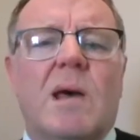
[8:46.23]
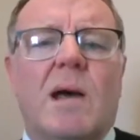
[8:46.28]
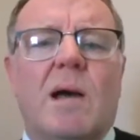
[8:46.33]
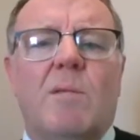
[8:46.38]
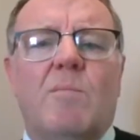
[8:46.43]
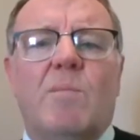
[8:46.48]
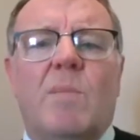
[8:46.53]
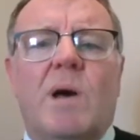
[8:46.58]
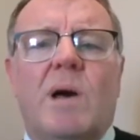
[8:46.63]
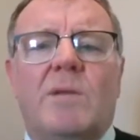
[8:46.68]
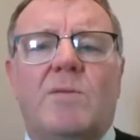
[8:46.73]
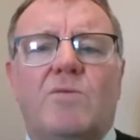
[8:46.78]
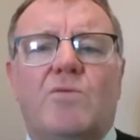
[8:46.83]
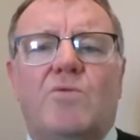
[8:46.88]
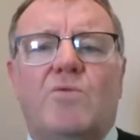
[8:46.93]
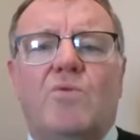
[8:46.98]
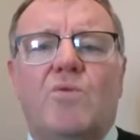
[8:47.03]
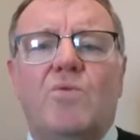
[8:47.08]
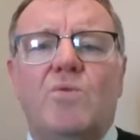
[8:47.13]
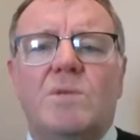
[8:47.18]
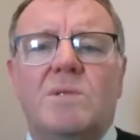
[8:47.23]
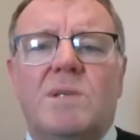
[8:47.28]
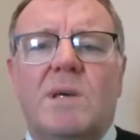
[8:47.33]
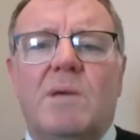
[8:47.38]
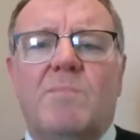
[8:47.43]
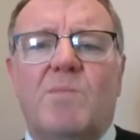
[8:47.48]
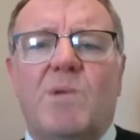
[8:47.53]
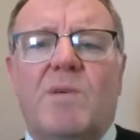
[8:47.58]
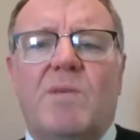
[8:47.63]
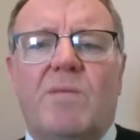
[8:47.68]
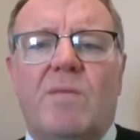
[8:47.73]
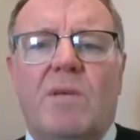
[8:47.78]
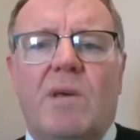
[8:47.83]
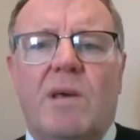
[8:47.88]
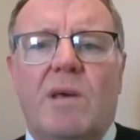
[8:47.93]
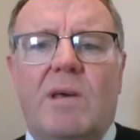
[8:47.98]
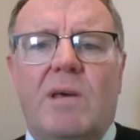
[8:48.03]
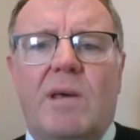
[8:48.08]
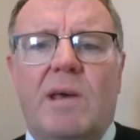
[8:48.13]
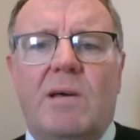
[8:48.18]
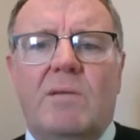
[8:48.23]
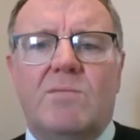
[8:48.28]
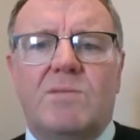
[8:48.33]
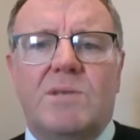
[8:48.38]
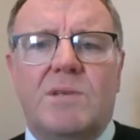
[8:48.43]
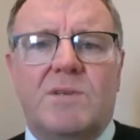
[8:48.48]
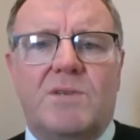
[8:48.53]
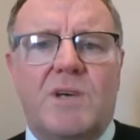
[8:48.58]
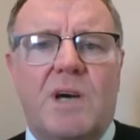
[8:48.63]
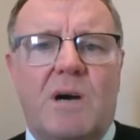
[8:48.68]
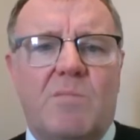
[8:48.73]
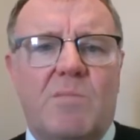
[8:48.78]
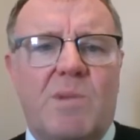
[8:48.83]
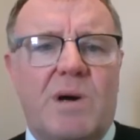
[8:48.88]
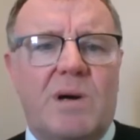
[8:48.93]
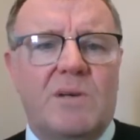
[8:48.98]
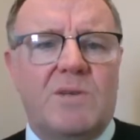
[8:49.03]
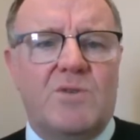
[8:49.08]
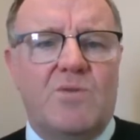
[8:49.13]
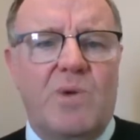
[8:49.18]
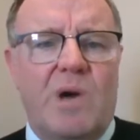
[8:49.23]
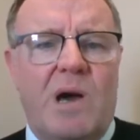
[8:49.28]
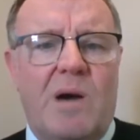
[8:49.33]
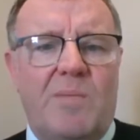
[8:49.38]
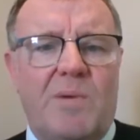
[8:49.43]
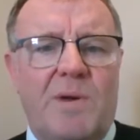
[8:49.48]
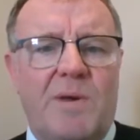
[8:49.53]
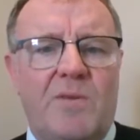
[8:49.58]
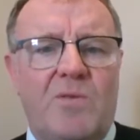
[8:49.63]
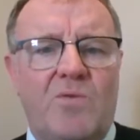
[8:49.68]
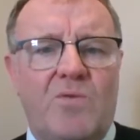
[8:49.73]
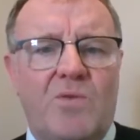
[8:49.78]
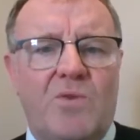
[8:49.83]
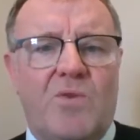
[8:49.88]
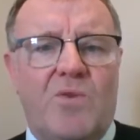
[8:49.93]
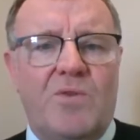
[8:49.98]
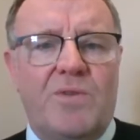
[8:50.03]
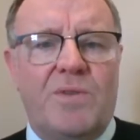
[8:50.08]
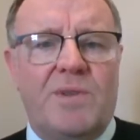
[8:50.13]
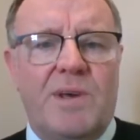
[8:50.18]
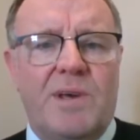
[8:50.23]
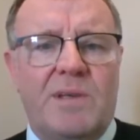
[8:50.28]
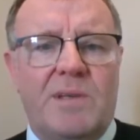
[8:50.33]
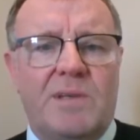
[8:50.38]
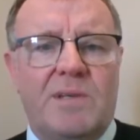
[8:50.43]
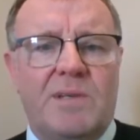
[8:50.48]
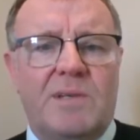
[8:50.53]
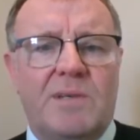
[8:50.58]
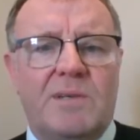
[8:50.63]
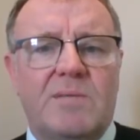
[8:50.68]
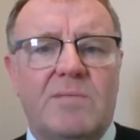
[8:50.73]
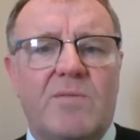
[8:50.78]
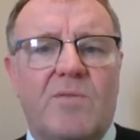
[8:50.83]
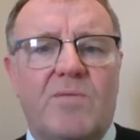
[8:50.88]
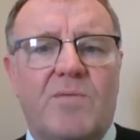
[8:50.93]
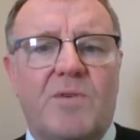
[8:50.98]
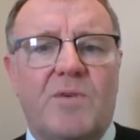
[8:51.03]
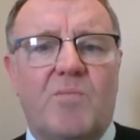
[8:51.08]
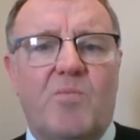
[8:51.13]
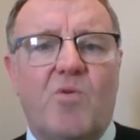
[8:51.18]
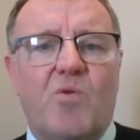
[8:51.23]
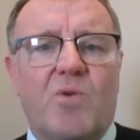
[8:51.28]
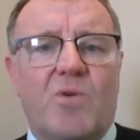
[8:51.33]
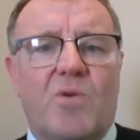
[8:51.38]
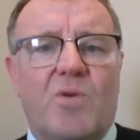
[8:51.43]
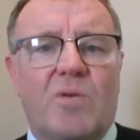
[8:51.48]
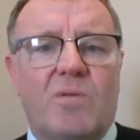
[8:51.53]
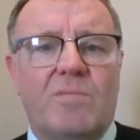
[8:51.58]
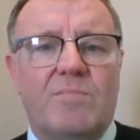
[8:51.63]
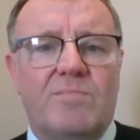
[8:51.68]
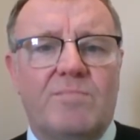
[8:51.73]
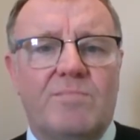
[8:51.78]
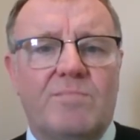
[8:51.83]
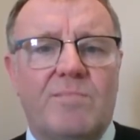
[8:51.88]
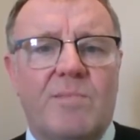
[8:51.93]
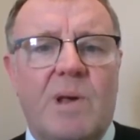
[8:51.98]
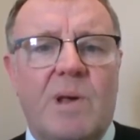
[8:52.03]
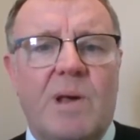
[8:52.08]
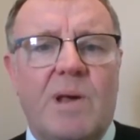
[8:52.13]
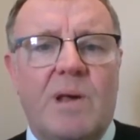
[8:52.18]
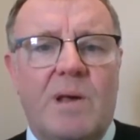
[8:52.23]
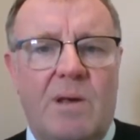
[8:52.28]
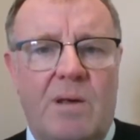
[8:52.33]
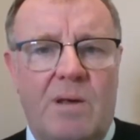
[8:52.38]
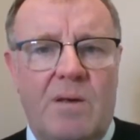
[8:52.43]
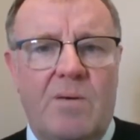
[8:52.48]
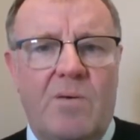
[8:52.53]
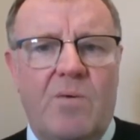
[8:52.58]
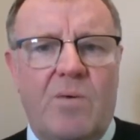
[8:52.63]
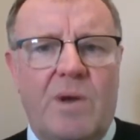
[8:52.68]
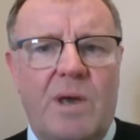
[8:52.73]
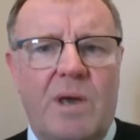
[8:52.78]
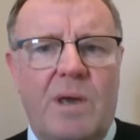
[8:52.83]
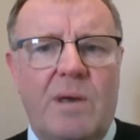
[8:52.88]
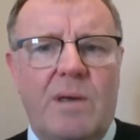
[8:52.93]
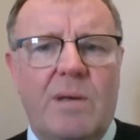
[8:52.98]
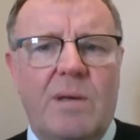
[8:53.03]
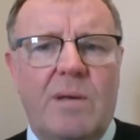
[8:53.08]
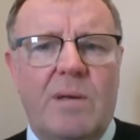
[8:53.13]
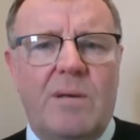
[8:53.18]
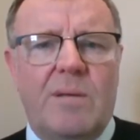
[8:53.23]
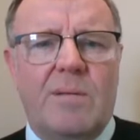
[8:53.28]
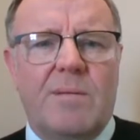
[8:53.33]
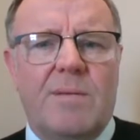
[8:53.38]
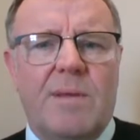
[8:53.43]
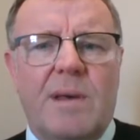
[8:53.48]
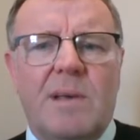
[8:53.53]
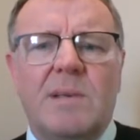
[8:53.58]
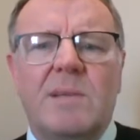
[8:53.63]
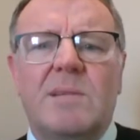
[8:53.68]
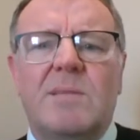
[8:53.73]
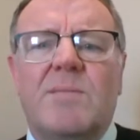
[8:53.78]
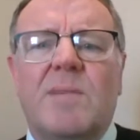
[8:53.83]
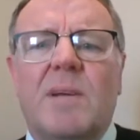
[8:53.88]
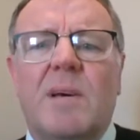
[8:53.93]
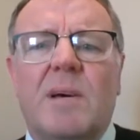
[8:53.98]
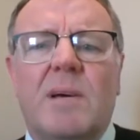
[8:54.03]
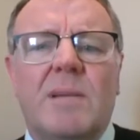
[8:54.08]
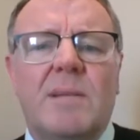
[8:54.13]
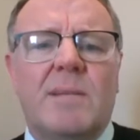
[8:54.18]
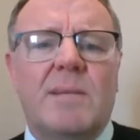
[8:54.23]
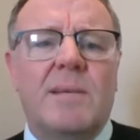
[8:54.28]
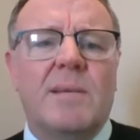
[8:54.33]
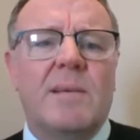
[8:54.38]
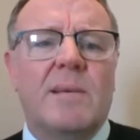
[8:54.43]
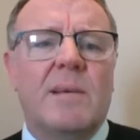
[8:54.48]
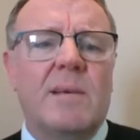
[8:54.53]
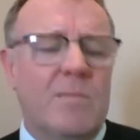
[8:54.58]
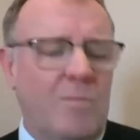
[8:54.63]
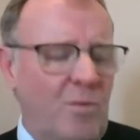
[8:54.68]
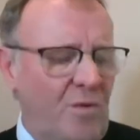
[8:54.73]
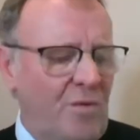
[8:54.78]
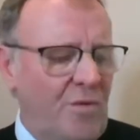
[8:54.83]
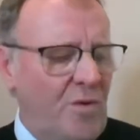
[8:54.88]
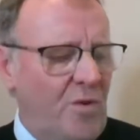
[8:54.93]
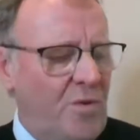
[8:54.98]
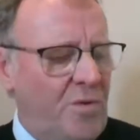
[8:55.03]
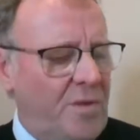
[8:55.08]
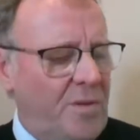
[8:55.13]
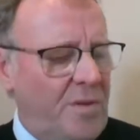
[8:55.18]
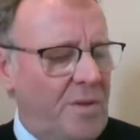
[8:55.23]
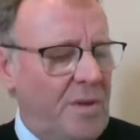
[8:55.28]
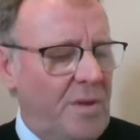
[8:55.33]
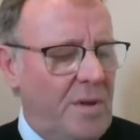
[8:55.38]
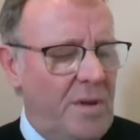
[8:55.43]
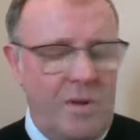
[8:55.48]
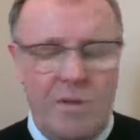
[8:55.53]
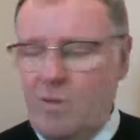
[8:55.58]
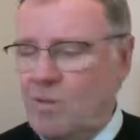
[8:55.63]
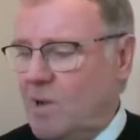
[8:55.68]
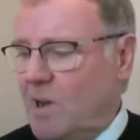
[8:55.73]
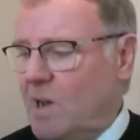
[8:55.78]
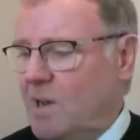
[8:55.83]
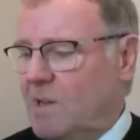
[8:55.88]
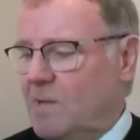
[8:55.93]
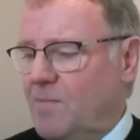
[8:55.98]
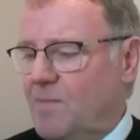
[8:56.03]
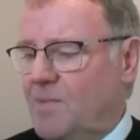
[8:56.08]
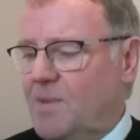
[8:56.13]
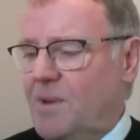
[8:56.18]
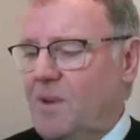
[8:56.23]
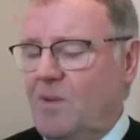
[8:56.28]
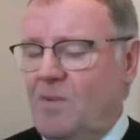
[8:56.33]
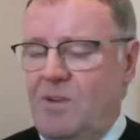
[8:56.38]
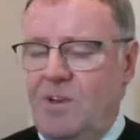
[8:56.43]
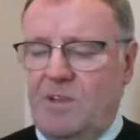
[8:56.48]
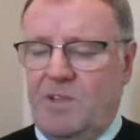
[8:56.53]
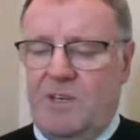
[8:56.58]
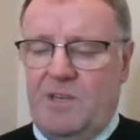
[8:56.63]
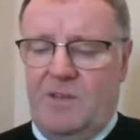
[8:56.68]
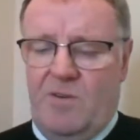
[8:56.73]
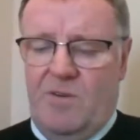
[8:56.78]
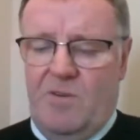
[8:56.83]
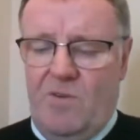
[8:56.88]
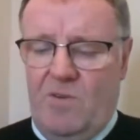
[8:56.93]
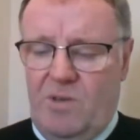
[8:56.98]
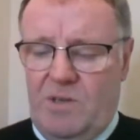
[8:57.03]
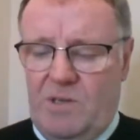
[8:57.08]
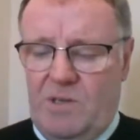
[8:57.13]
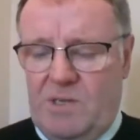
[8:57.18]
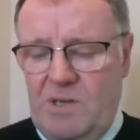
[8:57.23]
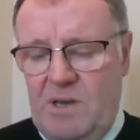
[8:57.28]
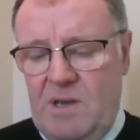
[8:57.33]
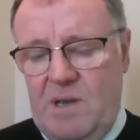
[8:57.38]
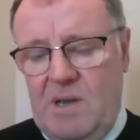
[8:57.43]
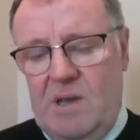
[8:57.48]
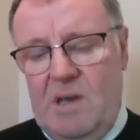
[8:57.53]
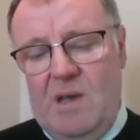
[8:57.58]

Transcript: I don't see anybody else in the chat bar, so we're happy to note the content of the report. Okay, thanks for that. Moving on to item three on the agenda, colleagues,